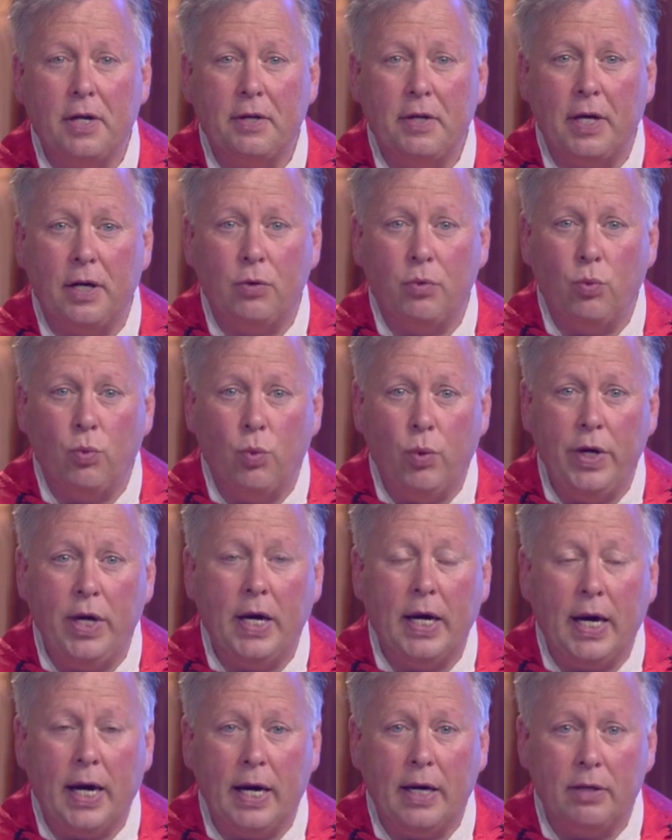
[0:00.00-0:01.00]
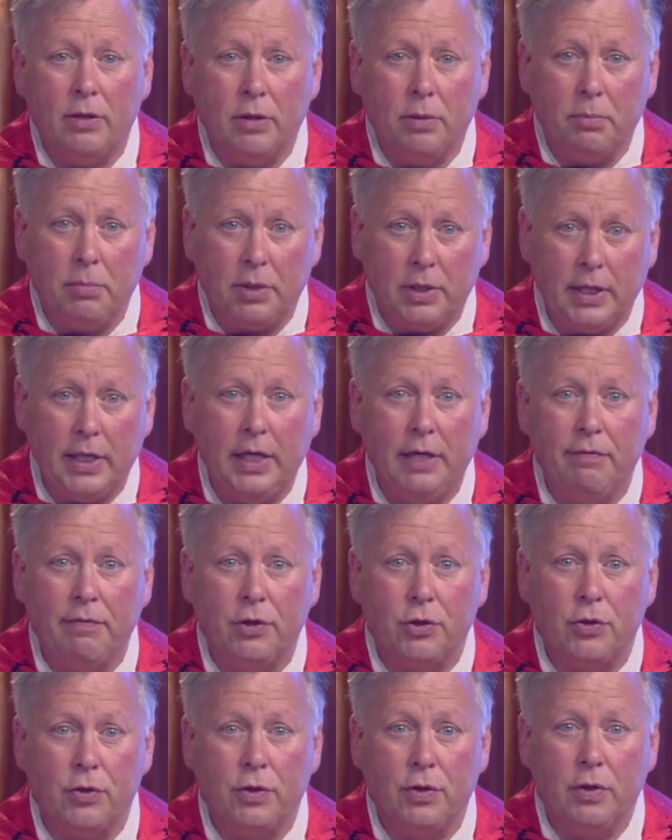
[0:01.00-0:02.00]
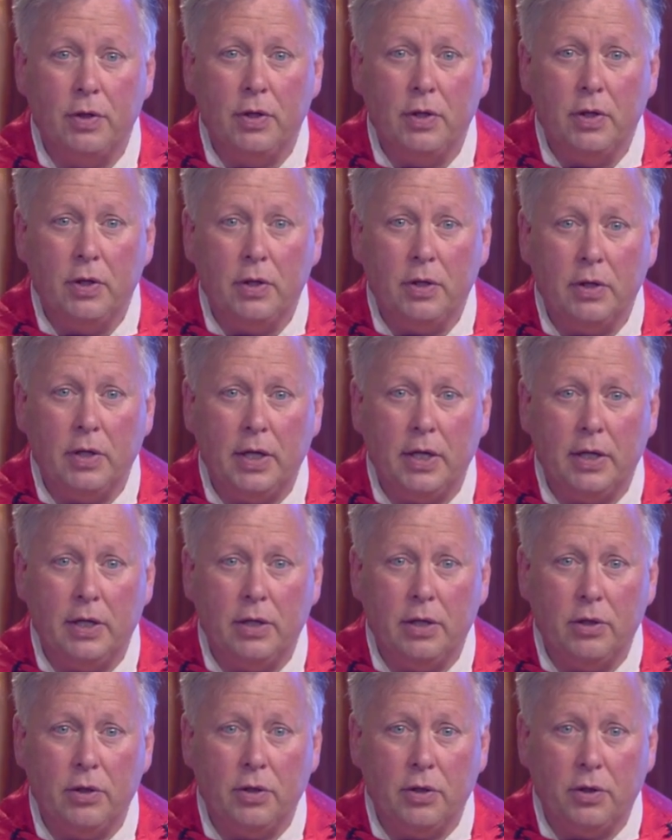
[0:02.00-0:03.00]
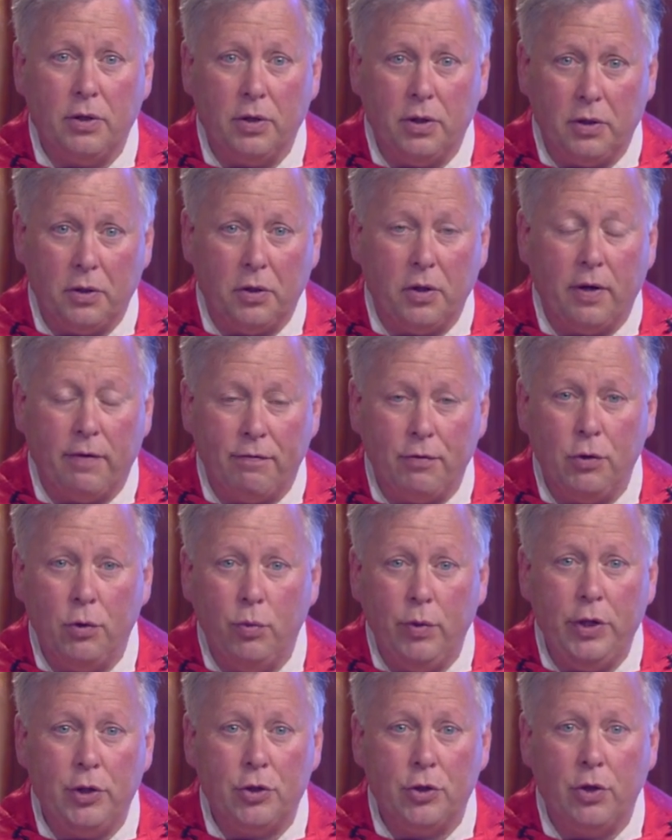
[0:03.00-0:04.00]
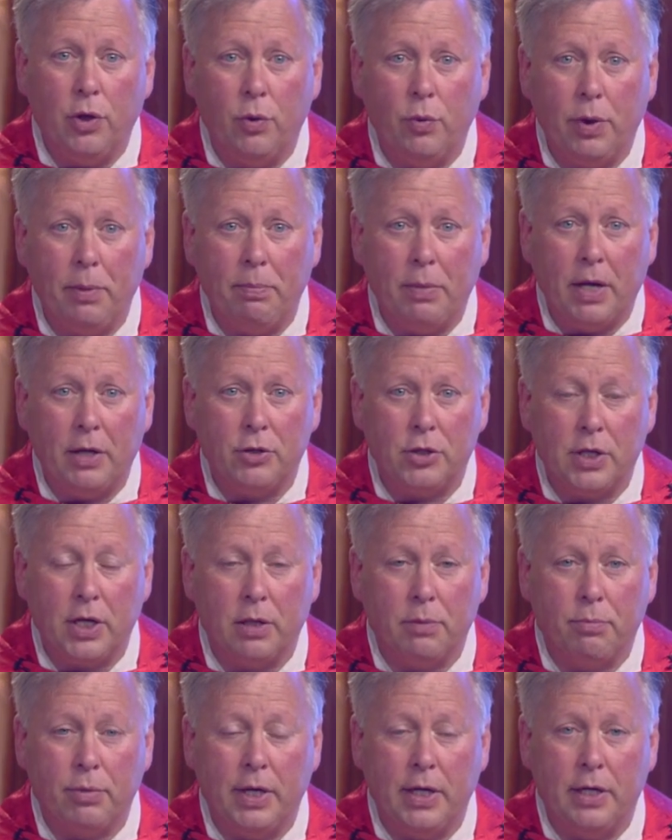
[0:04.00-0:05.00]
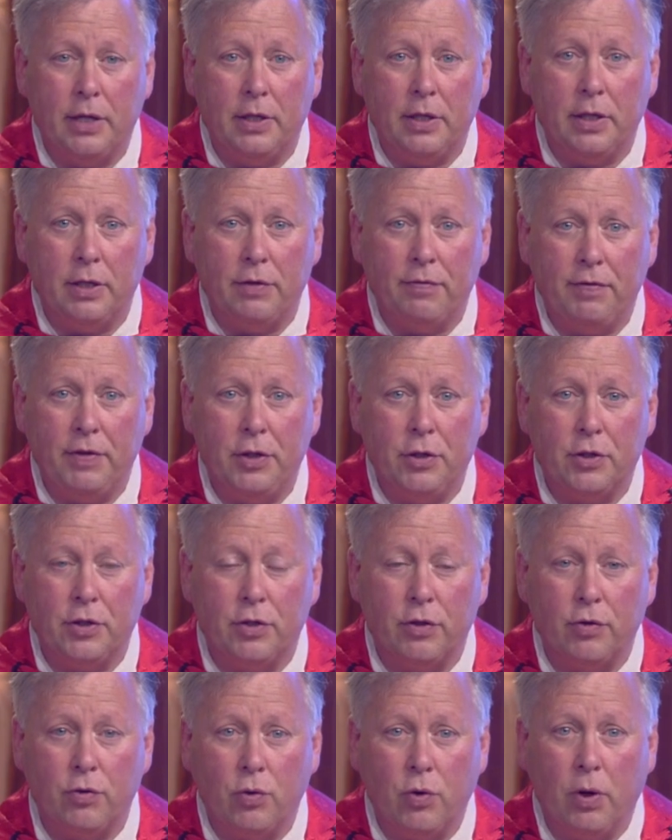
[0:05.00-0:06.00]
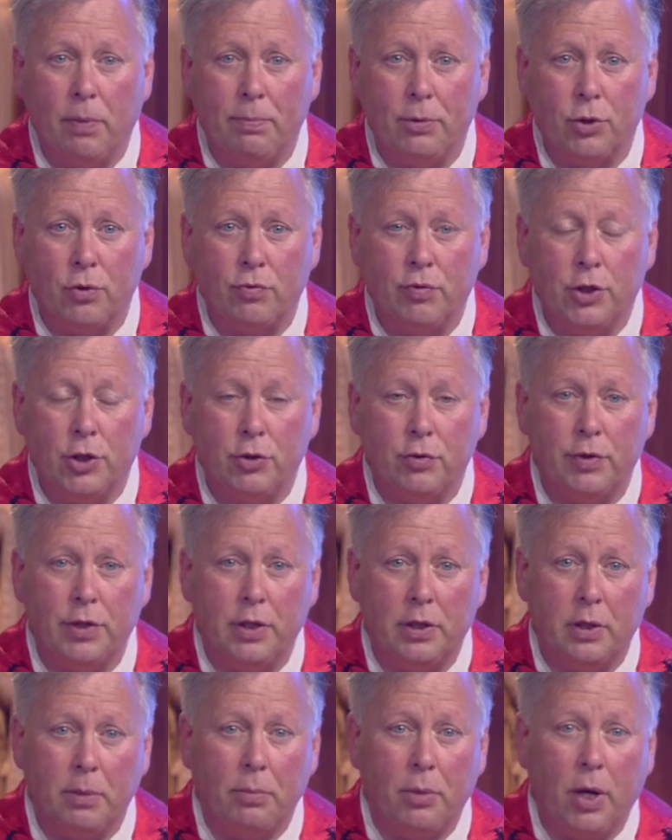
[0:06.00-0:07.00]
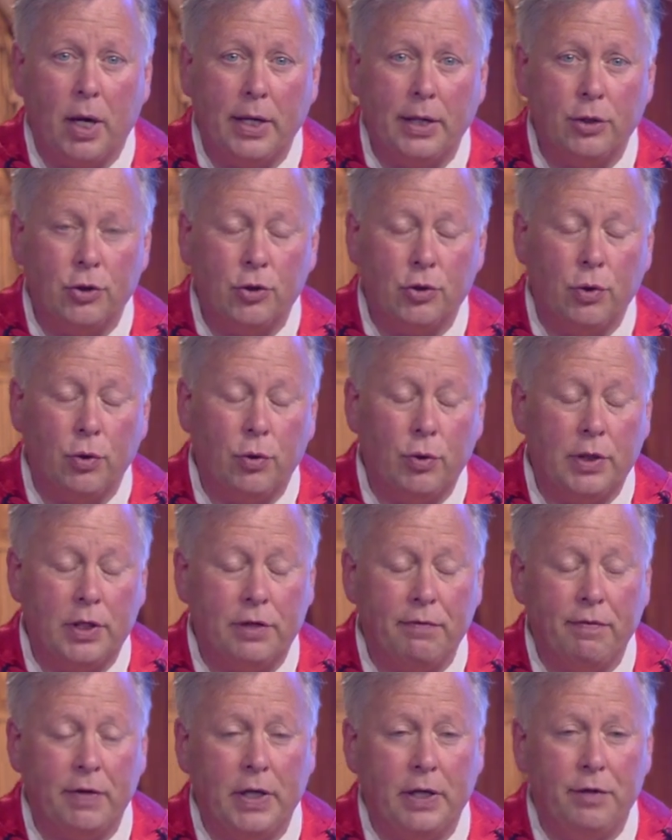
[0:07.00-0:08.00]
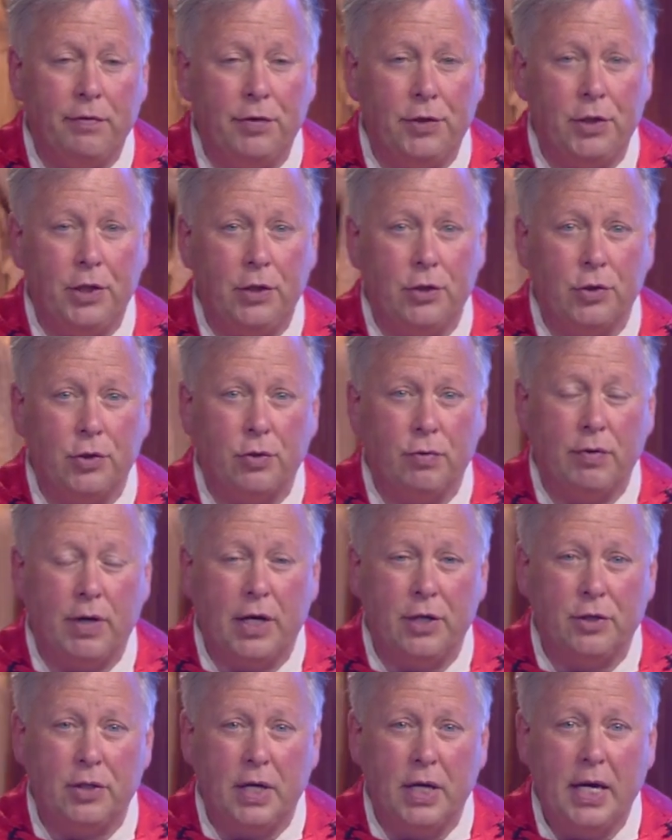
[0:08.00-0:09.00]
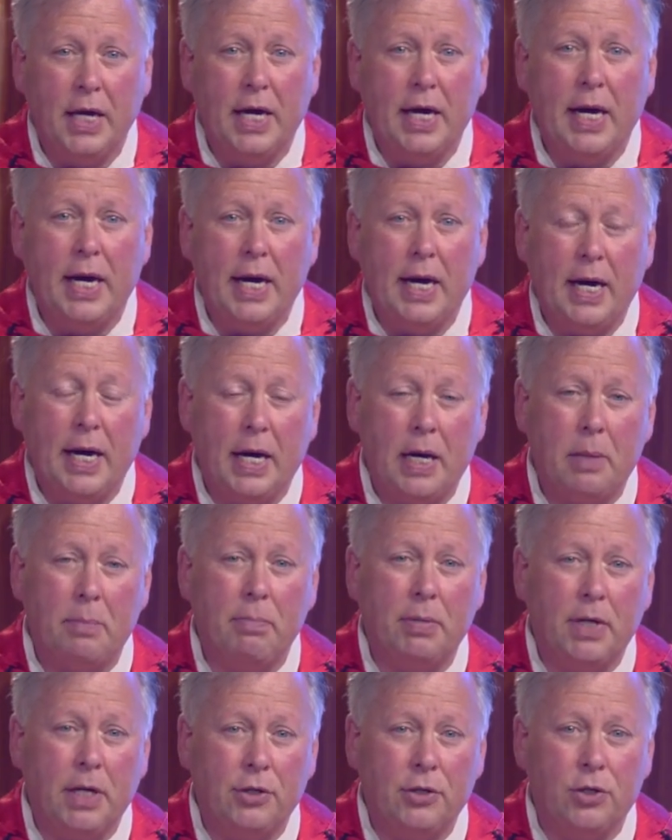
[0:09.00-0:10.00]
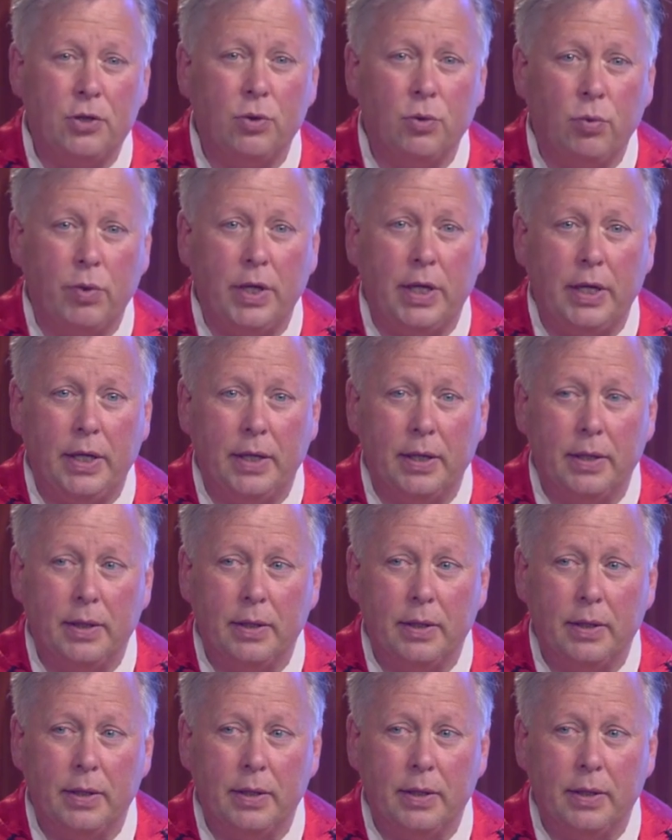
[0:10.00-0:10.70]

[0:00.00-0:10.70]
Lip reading: that we are believers, that a few weeks ago, we celebrated the Feast of the Corpus Christi, the body, soul, and divinity of Jesus Christ. How blessed are we